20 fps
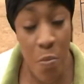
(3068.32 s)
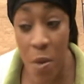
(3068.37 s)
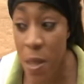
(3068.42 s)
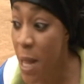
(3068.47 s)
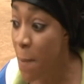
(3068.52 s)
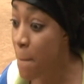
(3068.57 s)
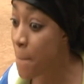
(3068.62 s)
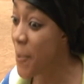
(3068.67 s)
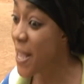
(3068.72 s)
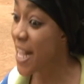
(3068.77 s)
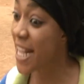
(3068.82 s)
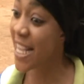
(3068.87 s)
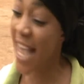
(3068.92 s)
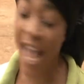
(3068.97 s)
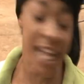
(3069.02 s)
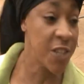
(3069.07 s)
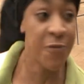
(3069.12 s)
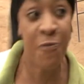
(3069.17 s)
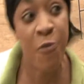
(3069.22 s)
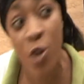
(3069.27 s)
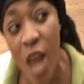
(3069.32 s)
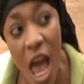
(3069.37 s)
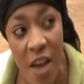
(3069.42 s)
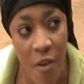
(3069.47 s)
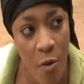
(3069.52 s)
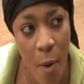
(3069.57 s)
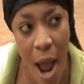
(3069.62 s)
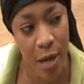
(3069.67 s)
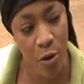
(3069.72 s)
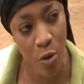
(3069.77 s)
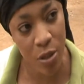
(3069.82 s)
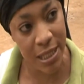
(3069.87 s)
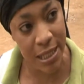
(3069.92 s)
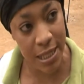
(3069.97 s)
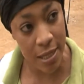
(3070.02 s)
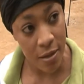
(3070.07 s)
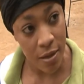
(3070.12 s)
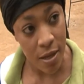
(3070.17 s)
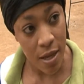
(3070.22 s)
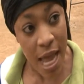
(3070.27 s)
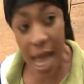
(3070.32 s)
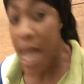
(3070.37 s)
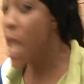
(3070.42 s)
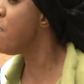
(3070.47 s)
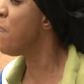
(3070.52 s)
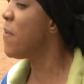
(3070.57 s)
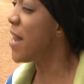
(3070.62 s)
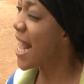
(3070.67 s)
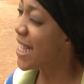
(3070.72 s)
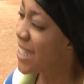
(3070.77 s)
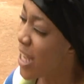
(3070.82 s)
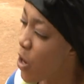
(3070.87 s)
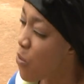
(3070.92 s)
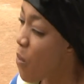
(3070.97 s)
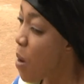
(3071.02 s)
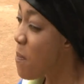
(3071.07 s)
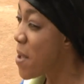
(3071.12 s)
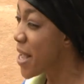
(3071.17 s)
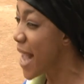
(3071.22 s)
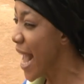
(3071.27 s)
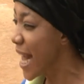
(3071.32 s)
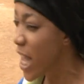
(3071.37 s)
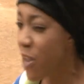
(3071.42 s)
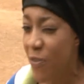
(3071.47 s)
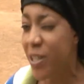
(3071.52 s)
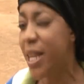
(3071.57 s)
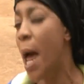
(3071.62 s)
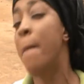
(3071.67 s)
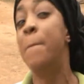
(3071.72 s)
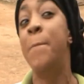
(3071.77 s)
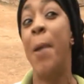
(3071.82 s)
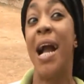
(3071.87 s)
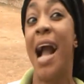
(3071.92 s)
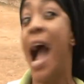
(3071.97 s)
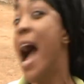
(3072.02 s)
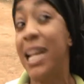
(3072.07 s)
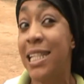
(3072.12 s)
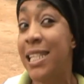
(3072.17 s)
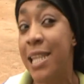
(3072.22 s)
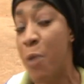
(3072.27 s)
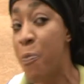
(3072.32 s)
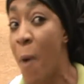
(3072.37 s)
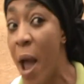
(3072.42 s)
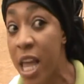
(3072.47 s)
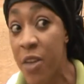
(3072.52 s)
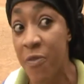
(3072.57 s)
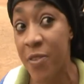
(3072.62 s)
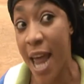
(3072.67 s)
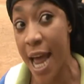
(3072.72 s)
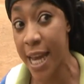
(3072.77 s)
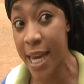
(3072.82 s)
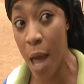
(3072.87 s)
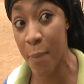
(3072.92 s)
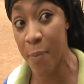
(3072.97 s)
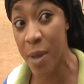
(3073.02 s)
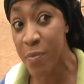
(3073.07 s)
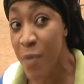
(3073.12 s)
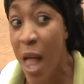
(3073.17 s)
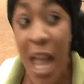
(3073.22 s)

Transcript: You be the biggest fool ever where I don't see. You be like say you won't make it. But can't stop why I give you that day, Abby.